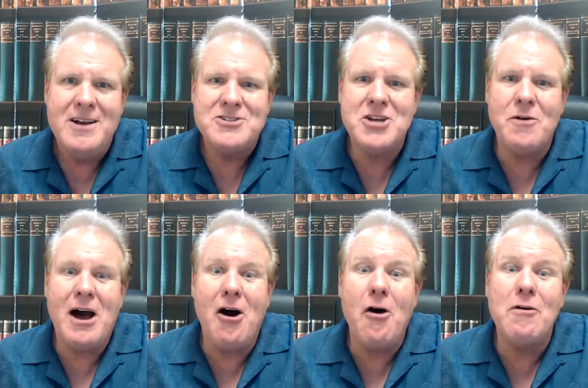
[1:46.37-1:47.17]
So
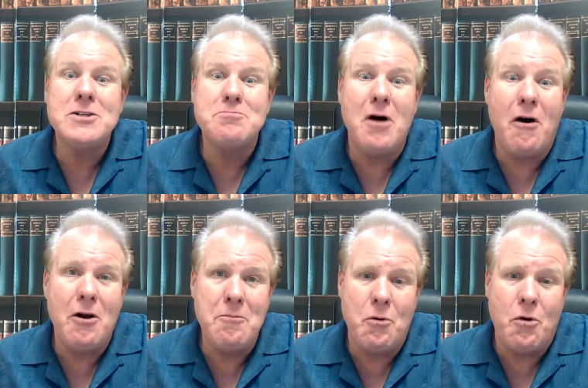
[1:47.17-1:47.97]
I always
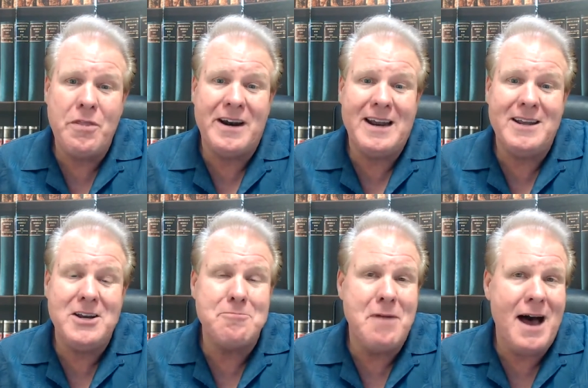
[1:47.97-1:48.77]
borrow more than I
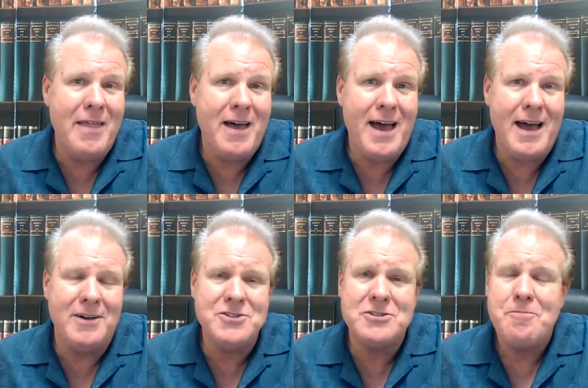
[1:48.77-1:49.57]
need to buy the
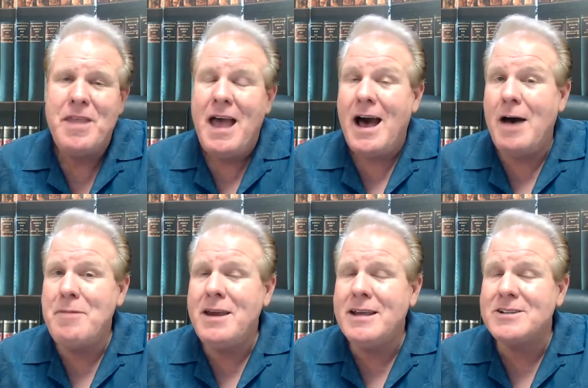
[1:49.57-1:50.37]
house. I
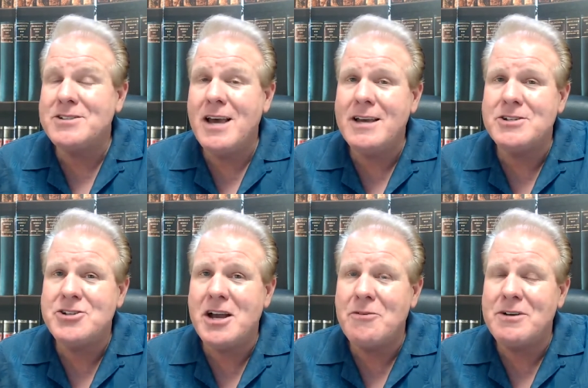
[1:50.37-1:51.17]
may get a second
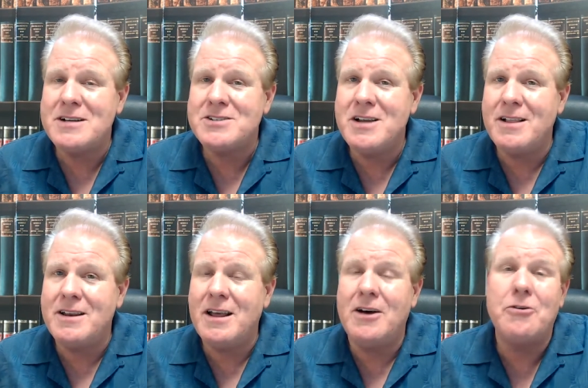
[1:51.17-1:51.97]
check when I sell
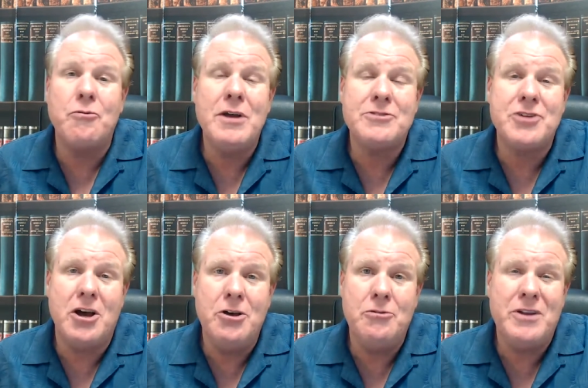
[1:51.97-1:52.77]
it on rent
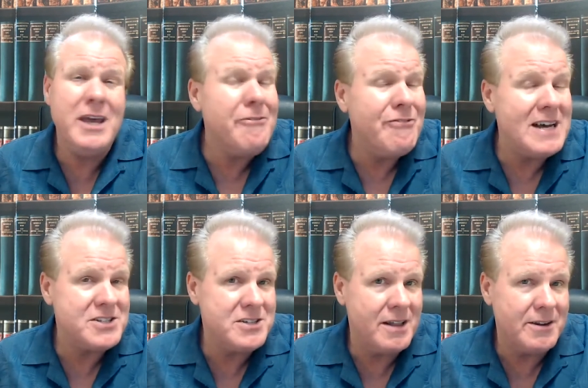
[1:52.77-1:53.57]
to own, if I
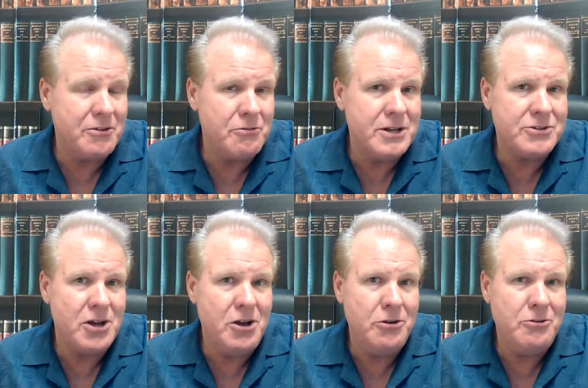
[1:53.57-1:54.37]
sell it on rent
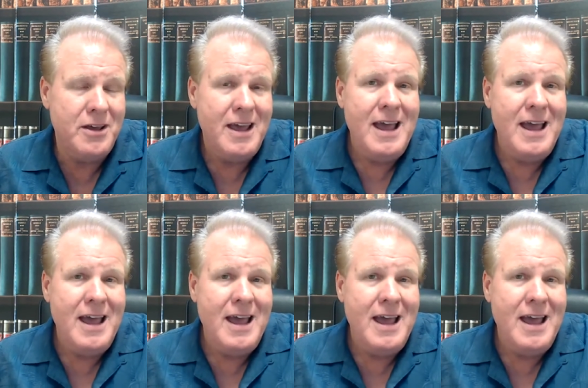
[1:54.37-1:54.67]
to own,